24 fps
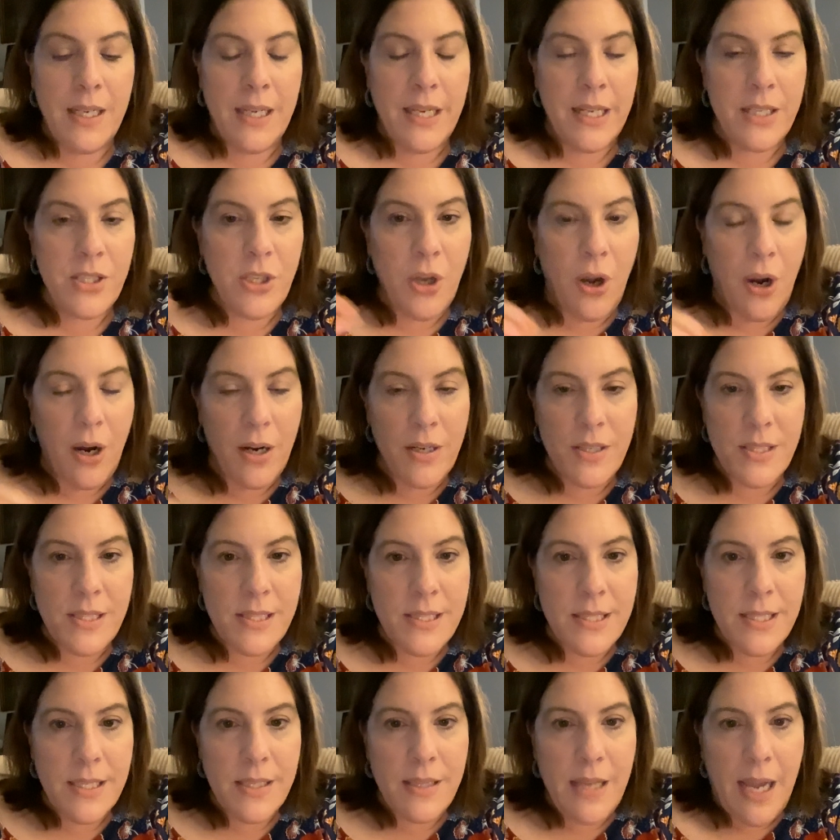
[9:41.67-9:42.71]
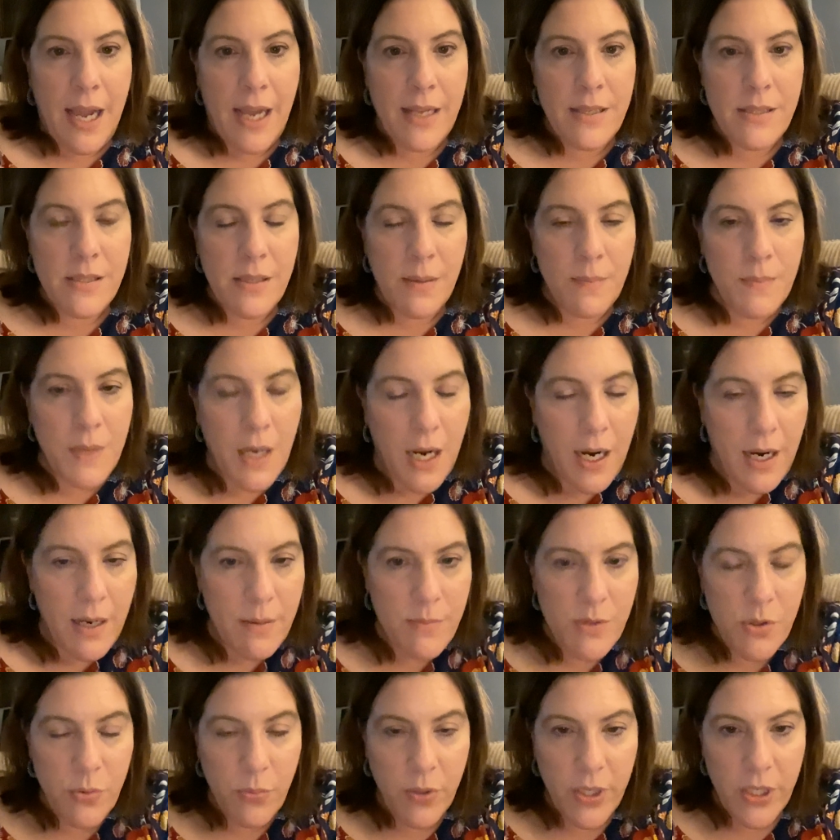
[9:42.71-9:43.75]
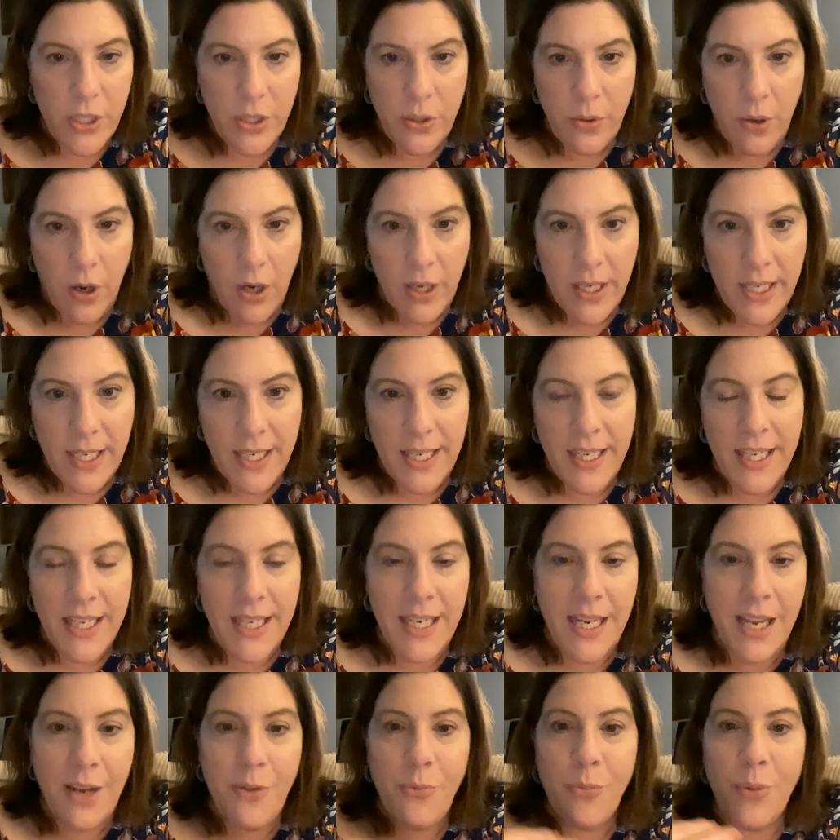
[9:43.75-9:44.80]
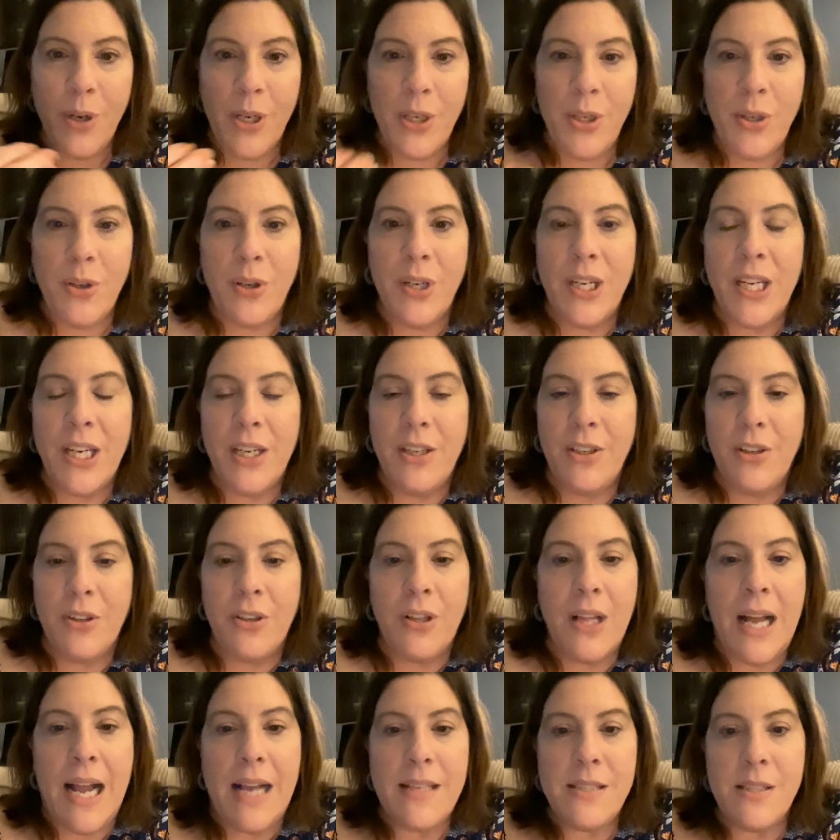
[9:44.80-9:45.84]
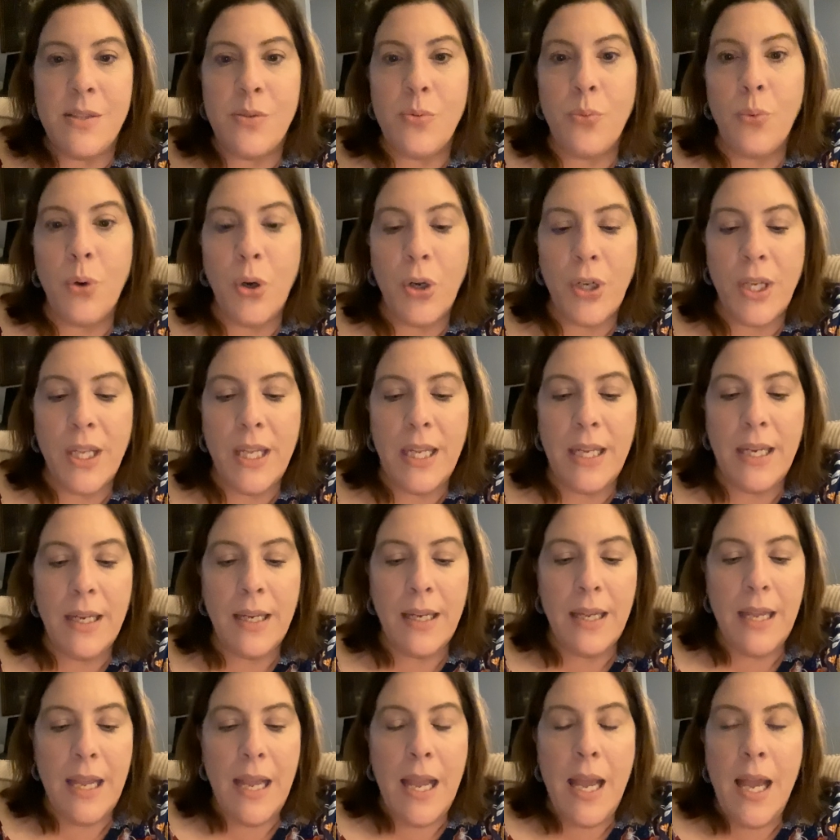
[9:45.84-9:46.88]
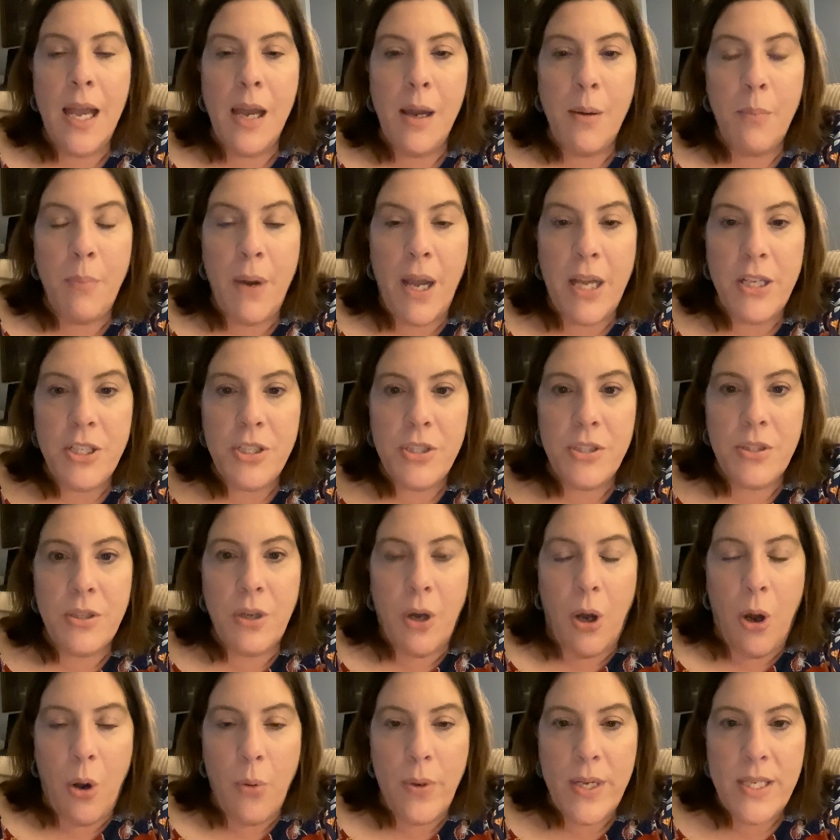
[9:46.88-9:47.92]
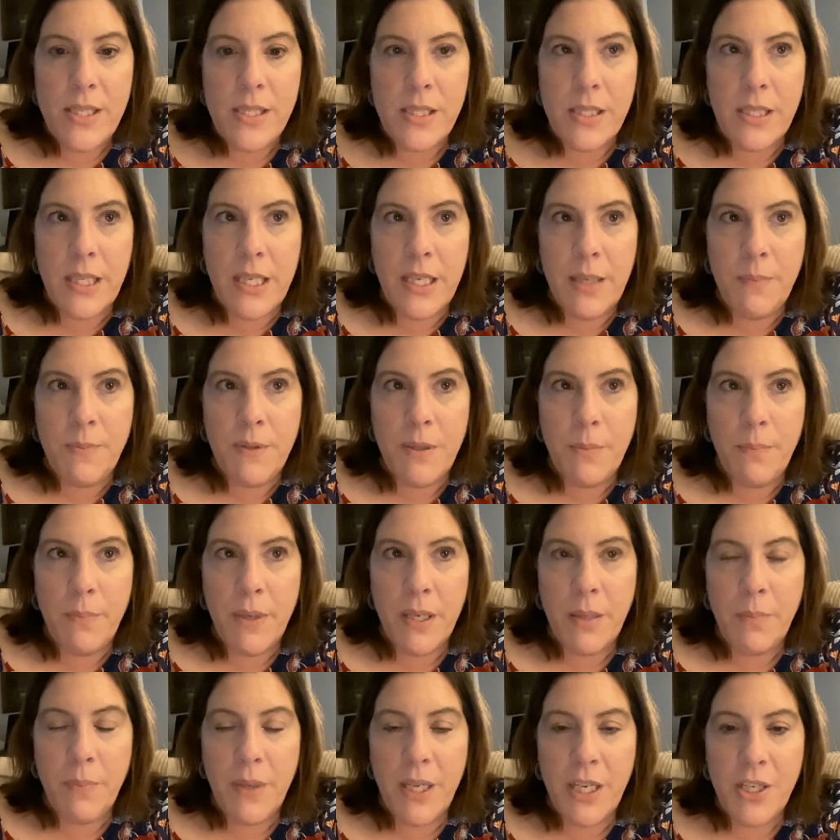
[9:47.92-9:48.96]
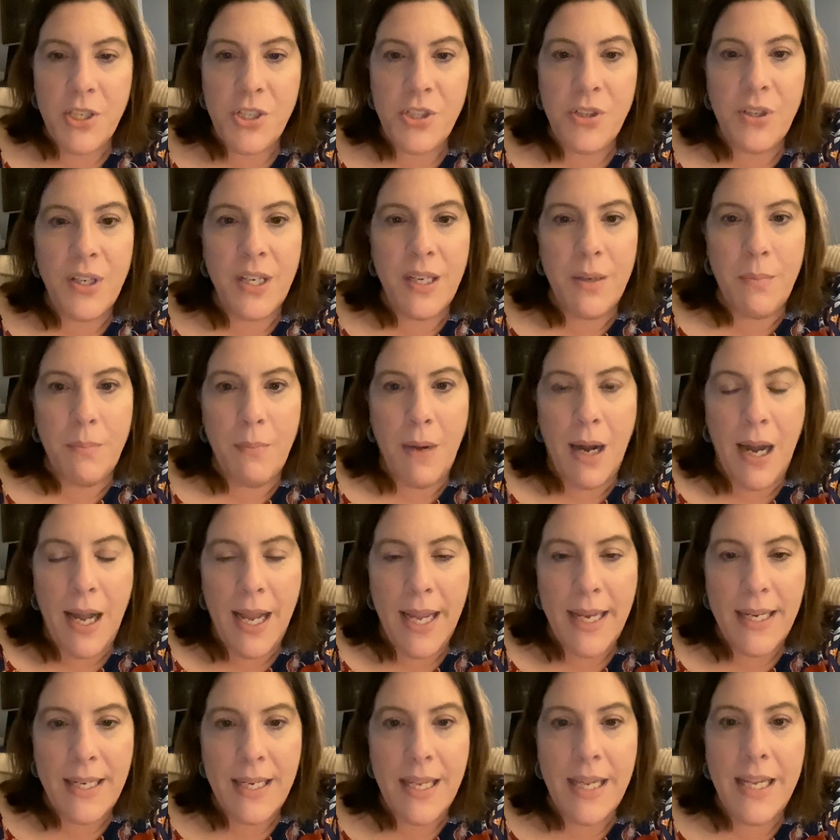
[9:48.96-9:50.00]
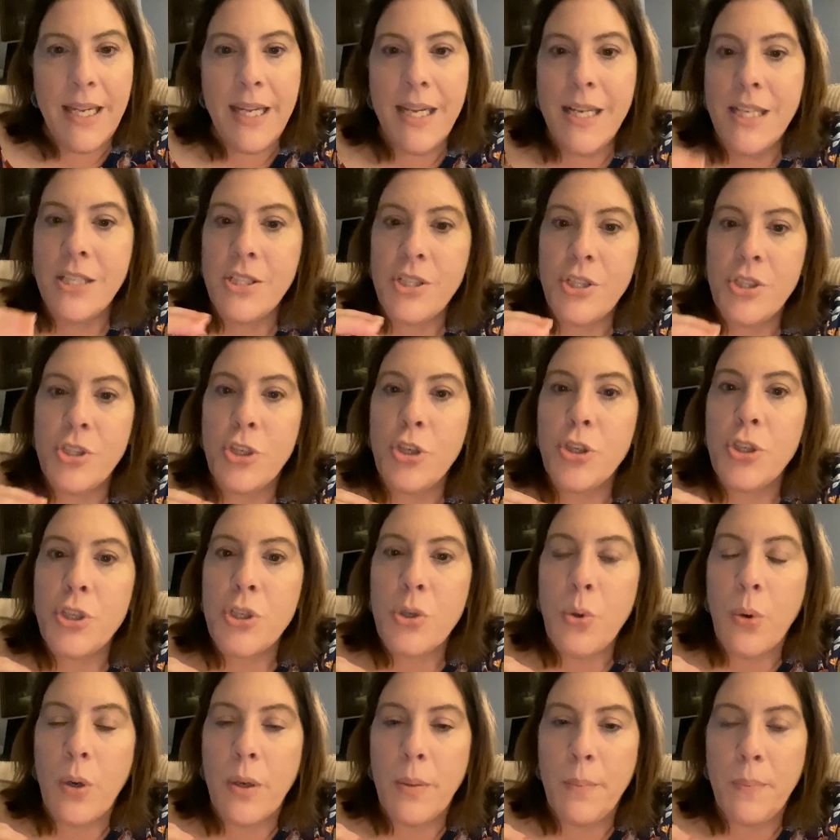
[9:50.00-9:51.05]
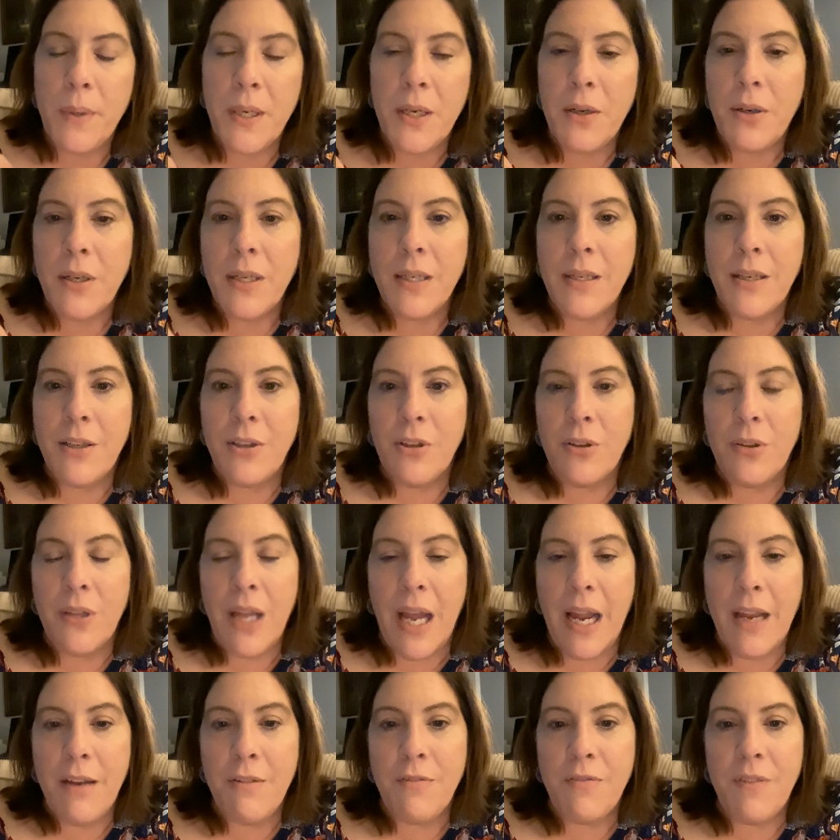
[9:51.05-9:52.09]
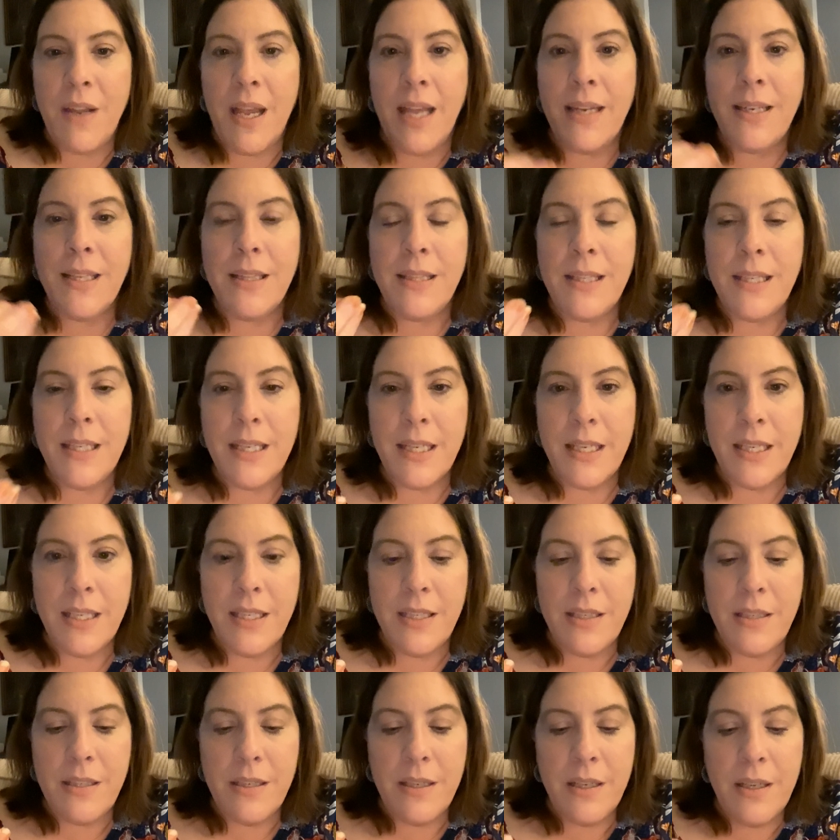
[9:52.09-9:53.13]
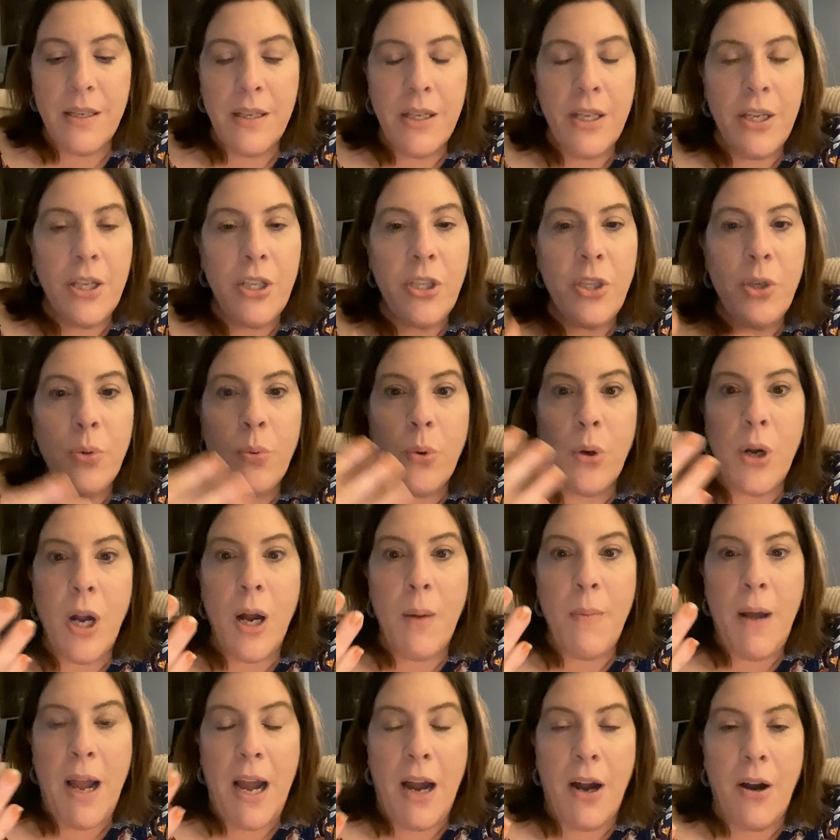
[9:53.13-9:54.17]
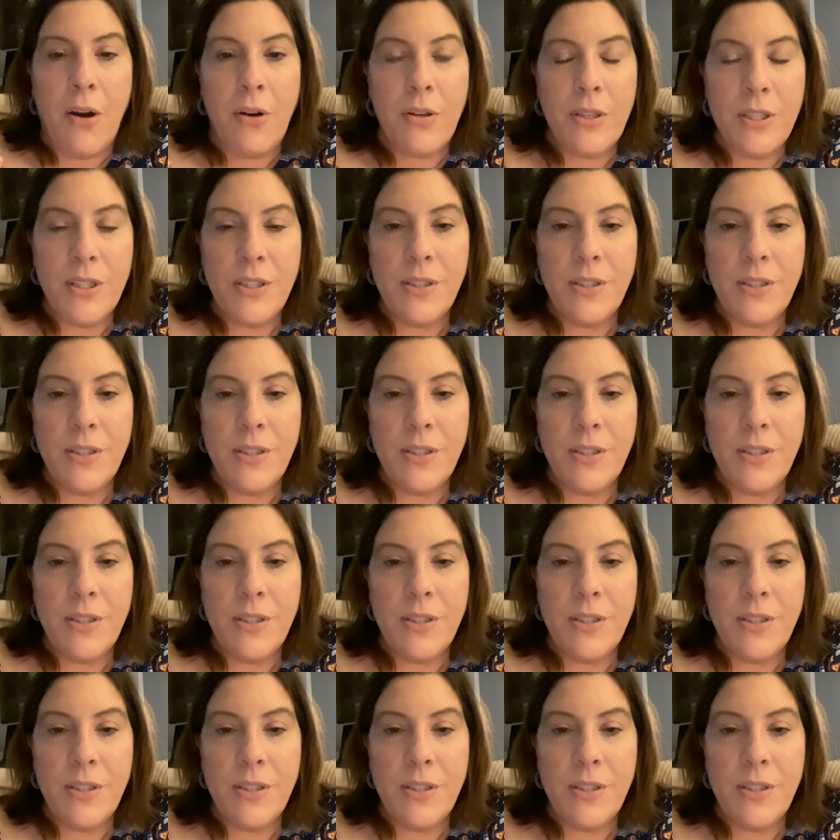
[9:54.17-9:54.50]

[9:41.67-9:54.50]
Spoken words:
It's hard to see that sometimes when you are in it and when you're in your classes working, but always keep the big picture in mind. It's just a short period in your life, and in the end, you will come out